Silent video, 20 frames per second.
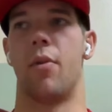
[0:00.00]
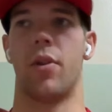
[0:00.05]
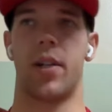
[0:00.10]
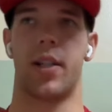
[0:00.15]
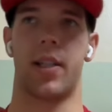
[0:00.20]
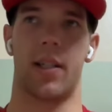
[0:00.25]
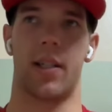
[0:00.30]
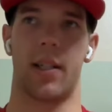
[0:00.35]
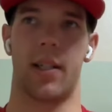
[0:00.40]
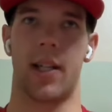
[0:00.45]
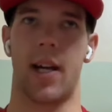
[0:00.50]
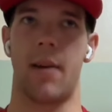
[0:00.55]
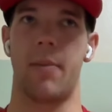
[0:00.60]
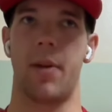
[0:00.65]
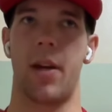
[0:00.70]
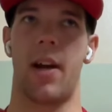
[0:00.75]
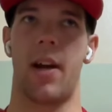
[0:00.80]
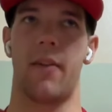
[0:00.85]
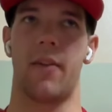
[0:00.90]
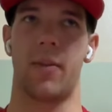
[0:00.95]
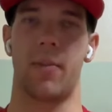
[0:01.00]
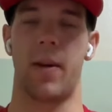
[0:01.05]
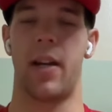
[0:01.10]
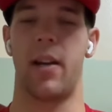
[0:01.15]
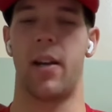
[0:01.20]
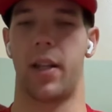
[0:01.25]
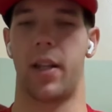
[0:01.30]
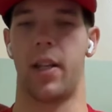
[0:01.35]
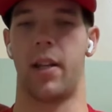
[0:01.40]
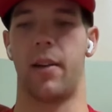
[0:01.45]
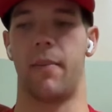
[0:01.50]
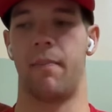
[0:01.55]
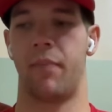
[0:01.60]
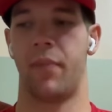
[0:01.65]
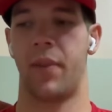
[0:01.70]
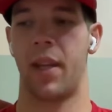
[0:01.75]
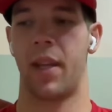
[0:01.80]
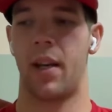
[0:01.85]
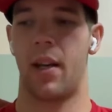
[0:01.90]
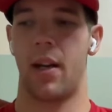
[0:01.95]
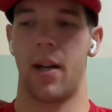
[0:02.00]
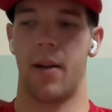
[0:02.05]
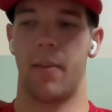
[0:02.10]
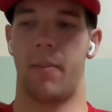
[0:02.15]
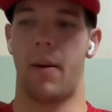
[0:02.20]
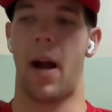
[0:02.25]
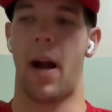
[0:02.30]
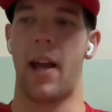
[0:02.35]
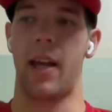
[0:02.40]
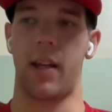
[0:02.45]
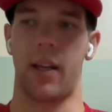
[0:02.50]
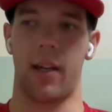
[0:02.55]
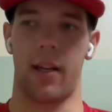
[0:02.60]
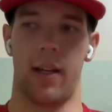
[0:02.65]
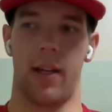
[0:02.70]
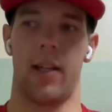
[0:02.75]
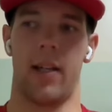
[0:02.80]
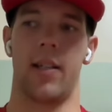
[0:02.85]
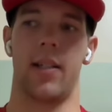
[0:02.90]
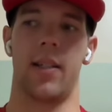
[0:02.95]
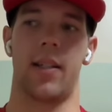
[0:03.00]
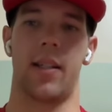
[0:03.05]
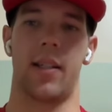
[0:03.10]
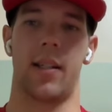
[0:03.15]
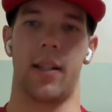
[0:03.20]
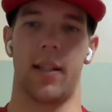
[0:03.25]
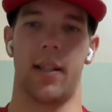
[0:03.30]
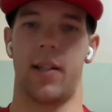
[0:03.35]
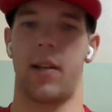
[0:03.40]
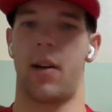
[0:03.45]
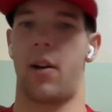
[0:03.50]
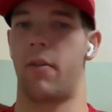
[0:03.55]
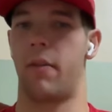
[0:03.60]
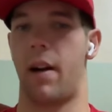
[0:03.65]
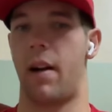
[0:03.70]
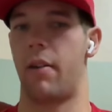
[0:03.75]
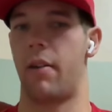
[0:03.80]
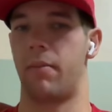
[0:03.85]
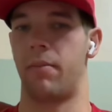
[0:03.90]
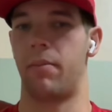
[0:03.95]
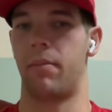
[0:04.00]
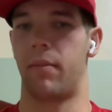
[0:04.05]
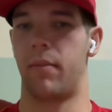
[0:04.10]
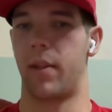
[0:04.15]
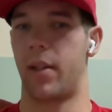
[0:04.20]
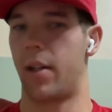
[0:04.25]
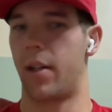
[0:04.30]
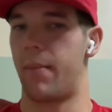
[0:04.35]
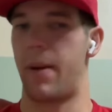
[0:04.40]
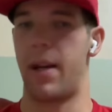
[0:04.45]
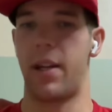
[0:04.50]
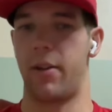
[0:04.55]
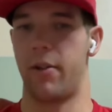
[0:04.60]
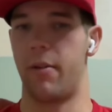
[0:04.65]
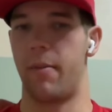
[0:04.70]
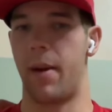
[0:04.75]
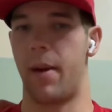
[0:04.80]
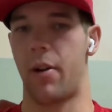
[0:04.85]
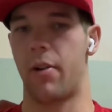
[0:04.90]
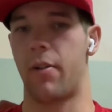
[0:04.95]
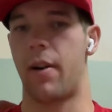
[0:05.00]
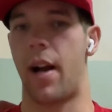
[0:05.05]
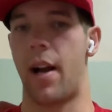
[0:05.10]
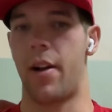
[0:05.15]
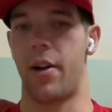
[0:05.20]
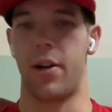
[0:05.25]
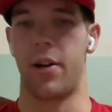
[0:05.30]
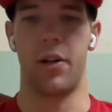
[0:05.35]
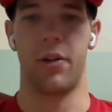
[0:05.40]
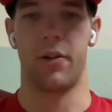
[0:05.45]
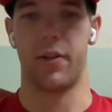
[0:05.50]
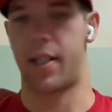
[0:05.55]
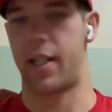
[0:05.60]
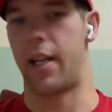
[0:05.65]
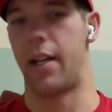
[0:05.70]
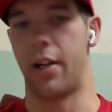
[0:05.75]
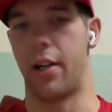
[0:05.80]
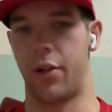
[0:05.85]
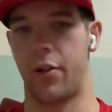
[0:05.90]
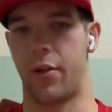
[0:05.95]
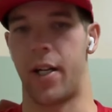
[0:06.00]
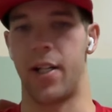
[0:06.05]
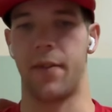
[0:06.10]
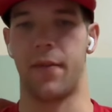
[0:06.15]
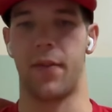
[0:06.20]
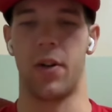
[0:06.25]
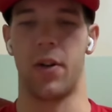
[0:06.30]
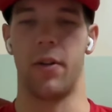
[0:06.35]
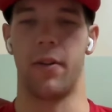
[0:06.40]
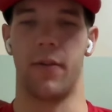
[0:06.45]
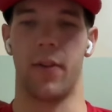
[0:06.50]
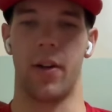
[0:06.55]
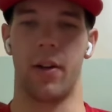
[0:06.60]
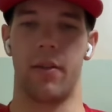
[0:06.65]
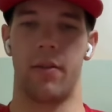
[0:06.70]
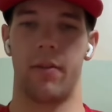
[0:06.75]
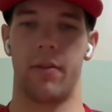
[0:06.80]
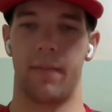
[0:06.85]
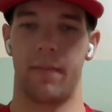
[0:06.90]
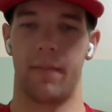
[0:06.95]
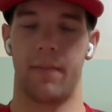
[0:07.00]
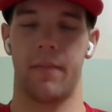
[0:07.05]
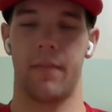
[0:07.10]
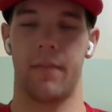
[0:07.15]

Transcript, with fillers: and the more time you have spent on the bike is is all around going to make you a better rider and you'll see it transfer over